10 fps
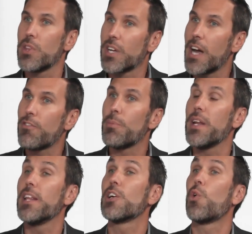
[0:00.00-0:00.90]
the
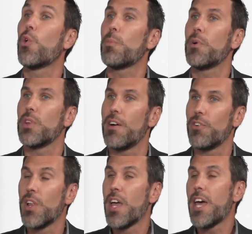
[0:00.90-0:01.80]
government, and the corporate
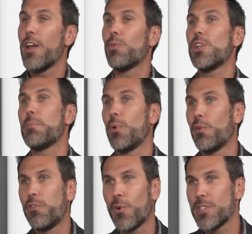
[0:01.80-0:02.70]
level, and really
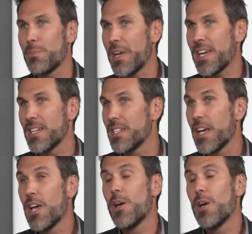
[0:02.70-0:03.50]
pull forward demand.